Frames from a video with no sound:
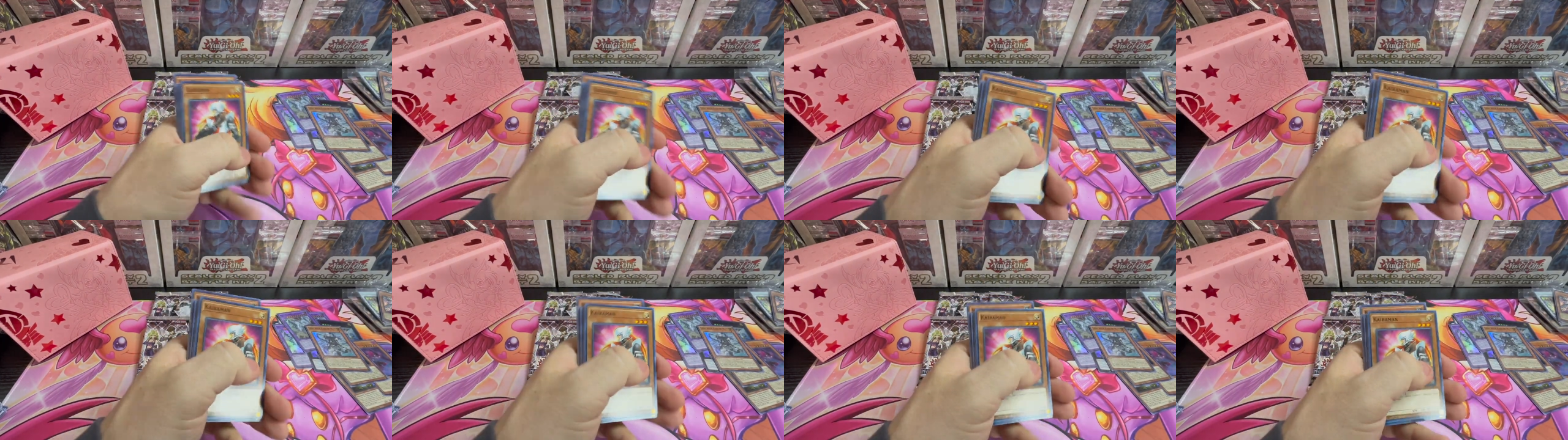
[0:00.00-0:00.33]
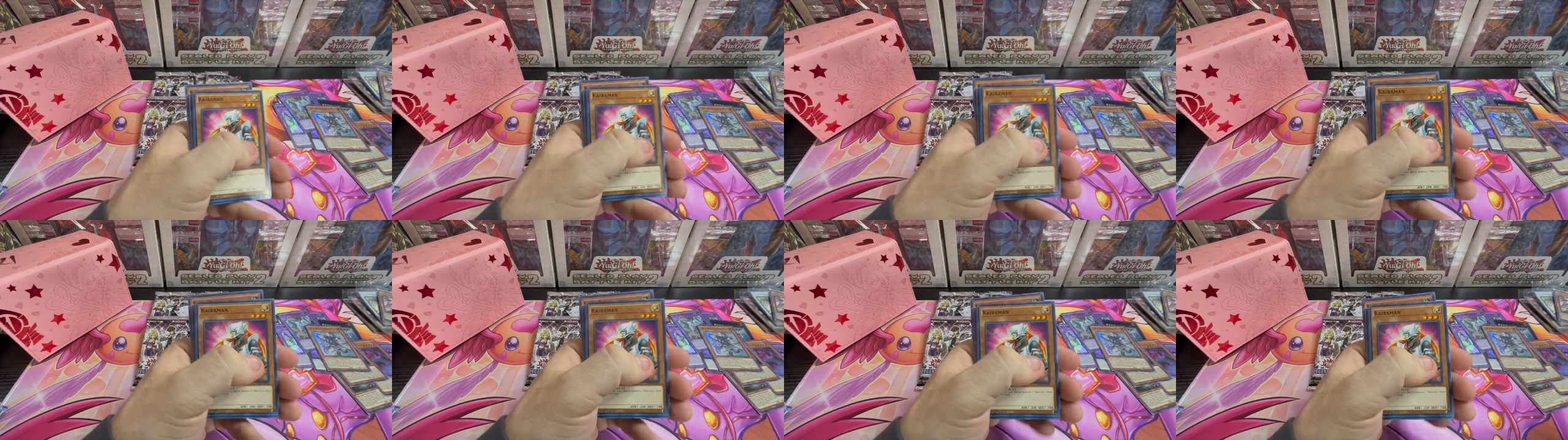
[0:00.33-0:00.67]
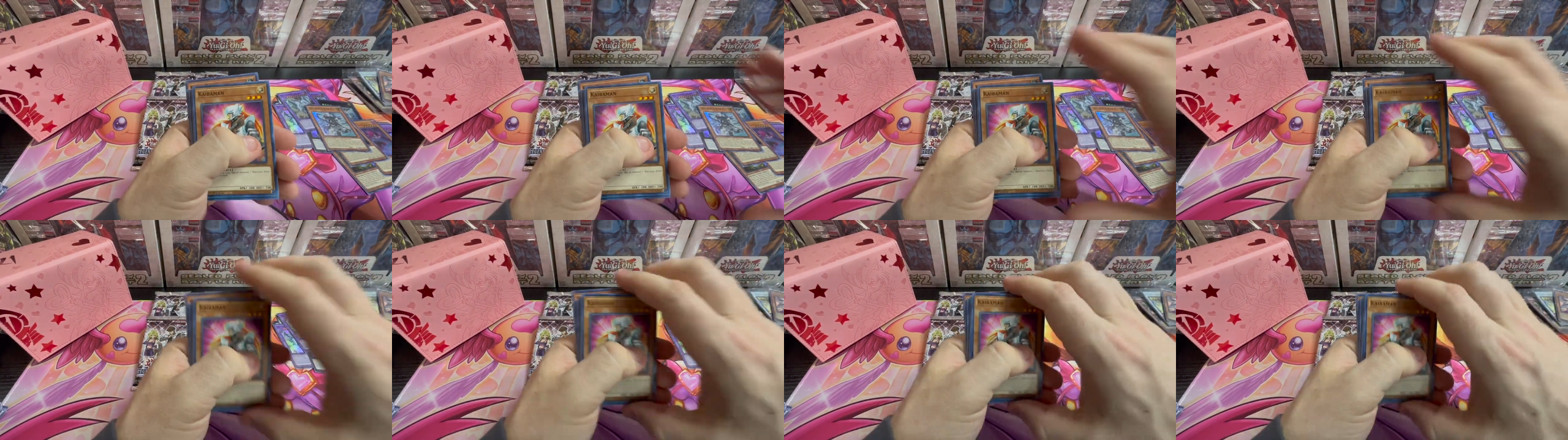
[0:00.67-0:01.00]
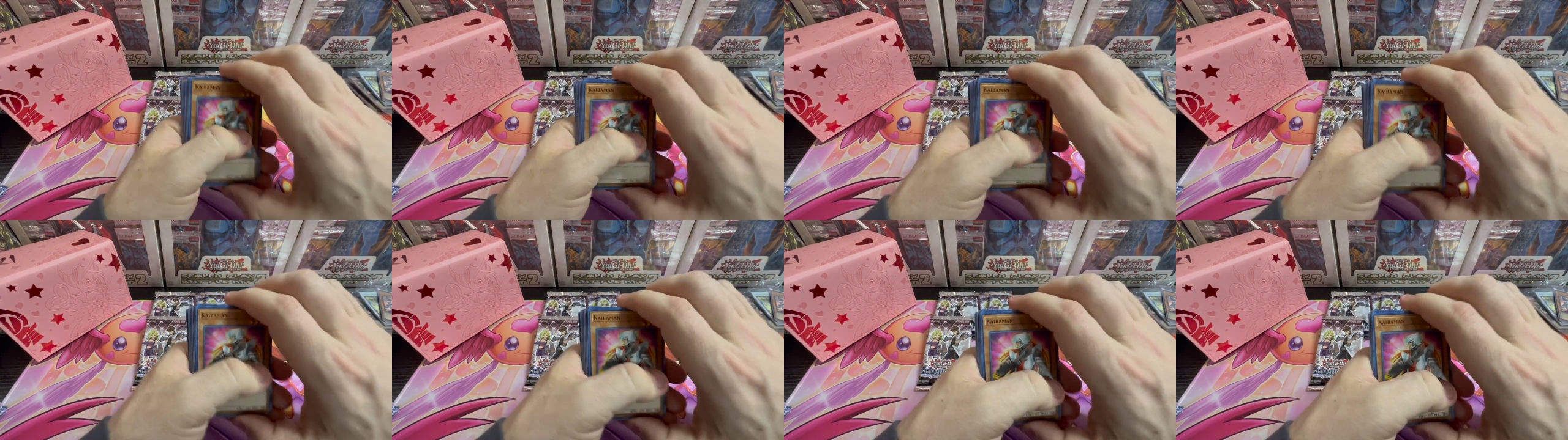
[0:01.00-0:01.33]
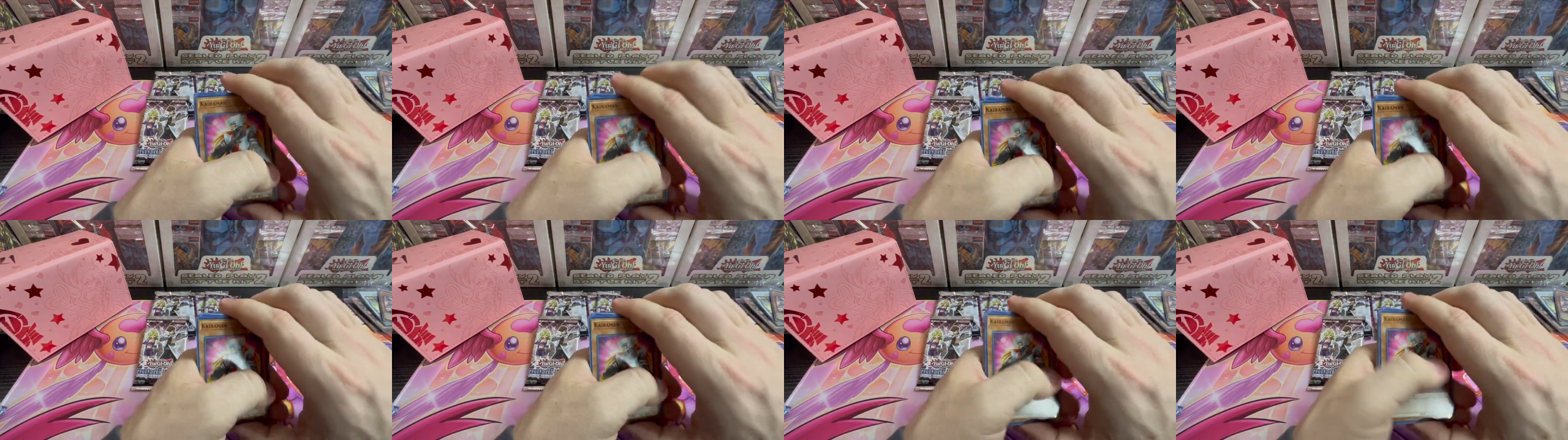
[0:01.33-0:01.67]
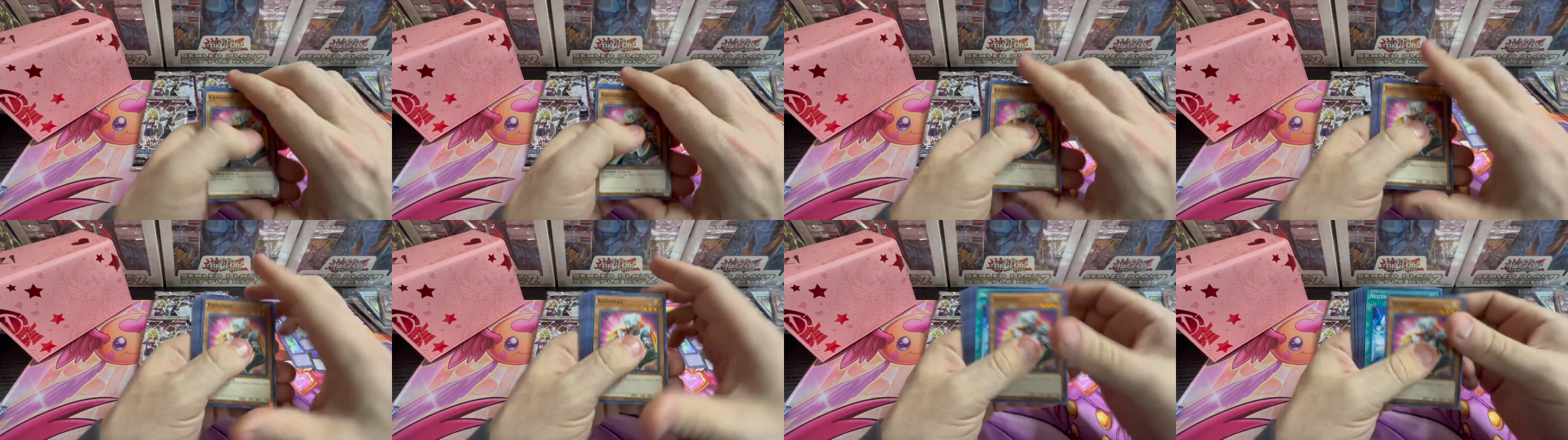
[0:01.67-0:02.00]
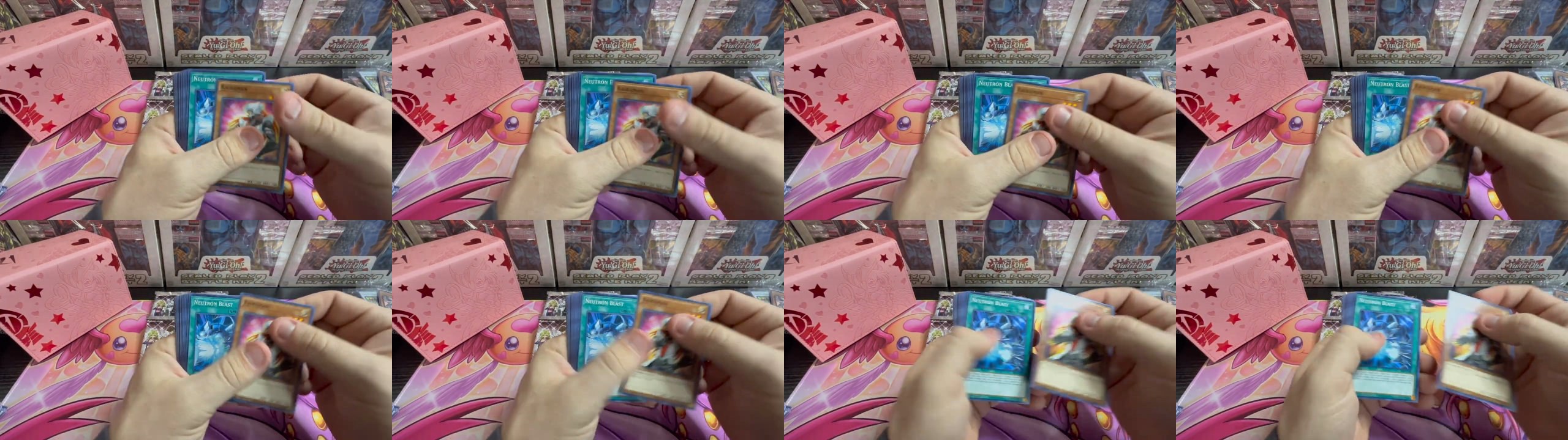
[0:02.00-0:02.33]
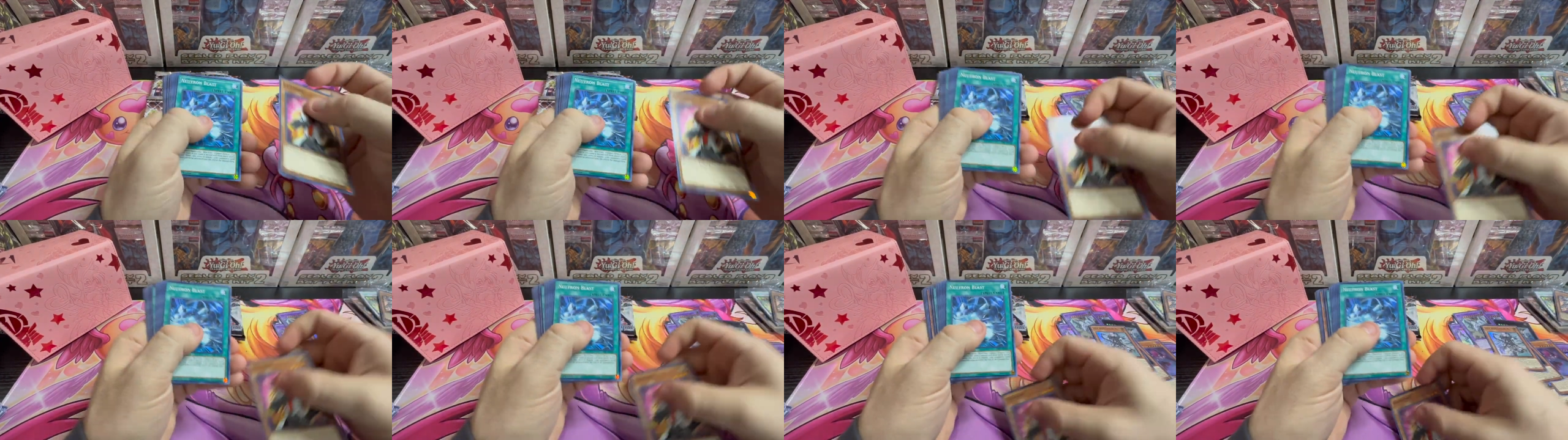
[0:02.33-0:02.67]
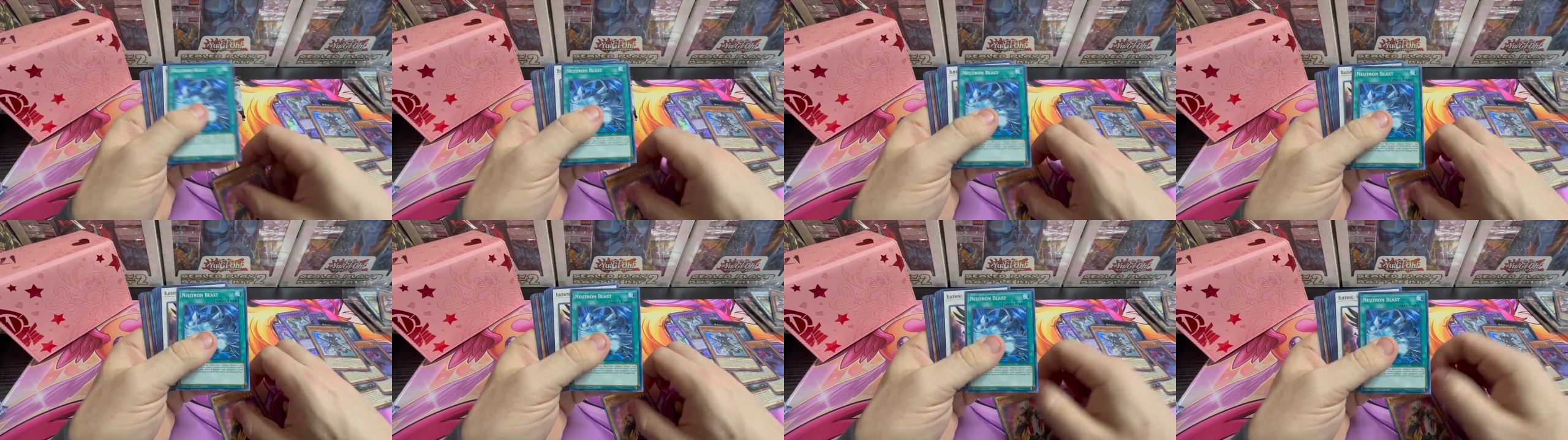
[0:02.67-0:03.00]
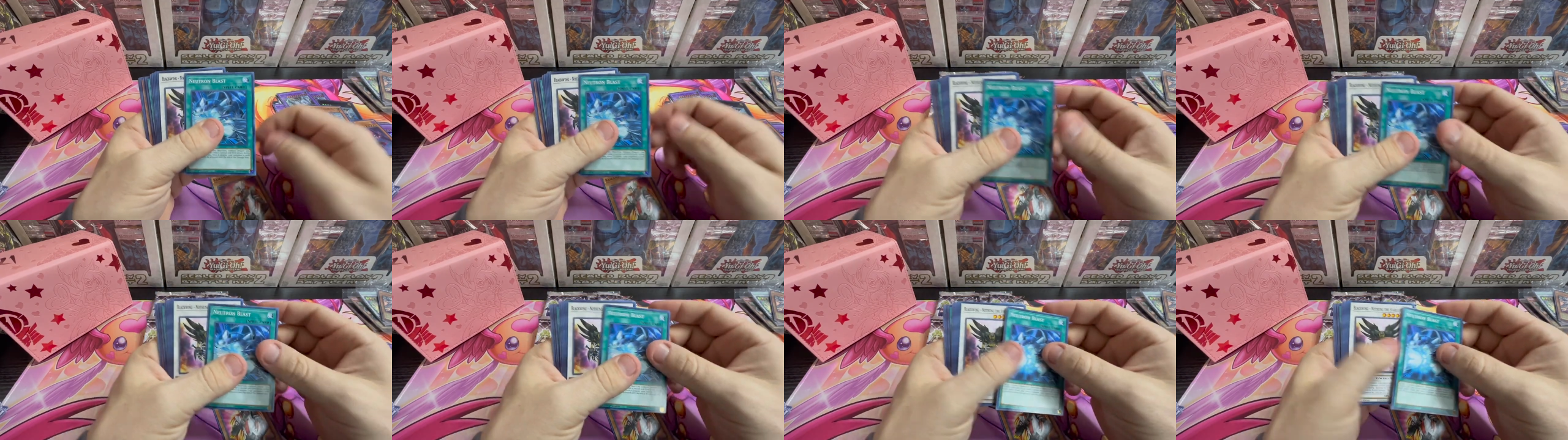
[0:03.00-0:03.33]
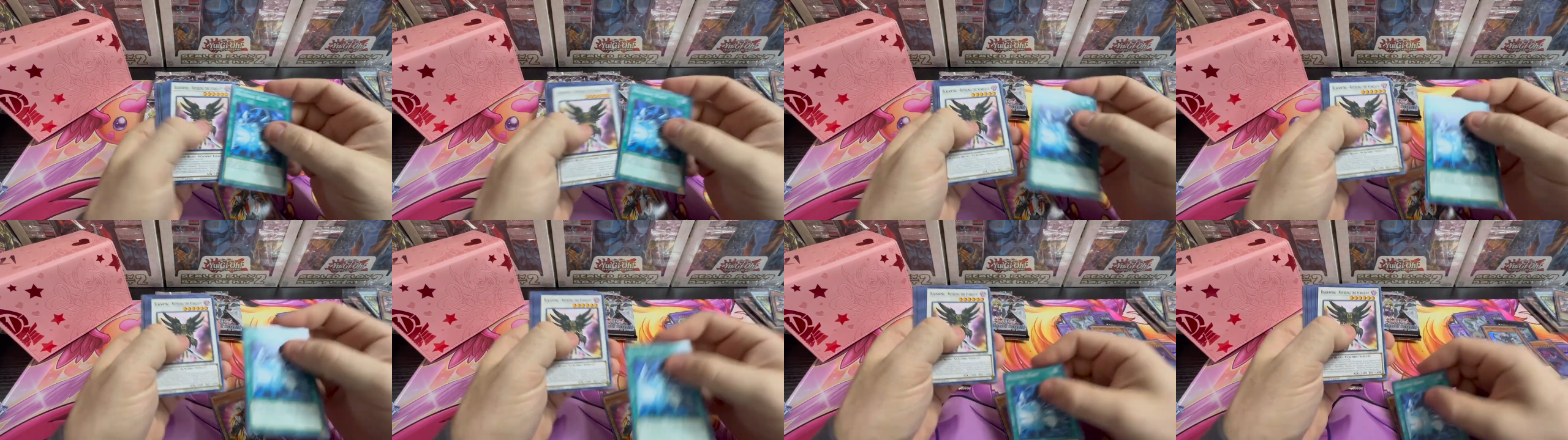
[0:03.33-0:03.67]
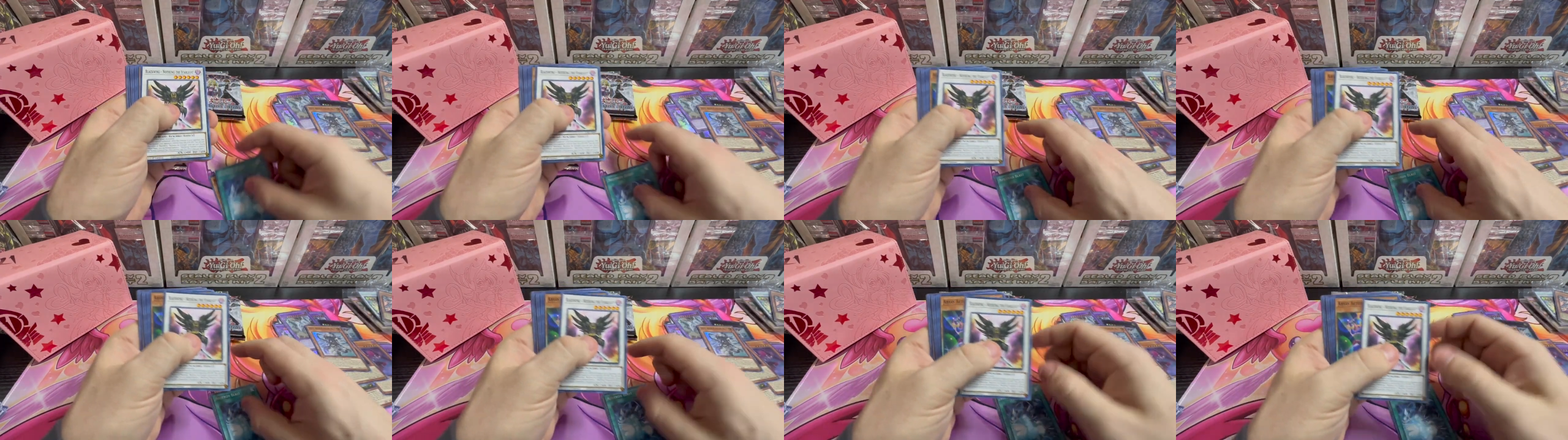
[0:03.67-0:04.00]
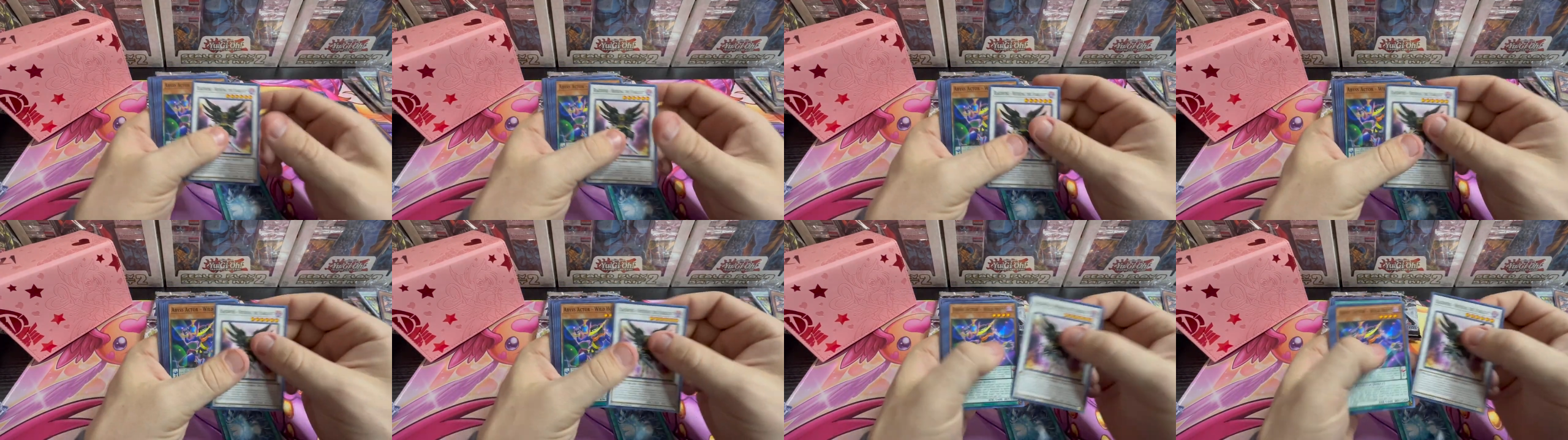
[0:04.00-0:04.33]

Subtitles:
Nobody's mouth can be seen.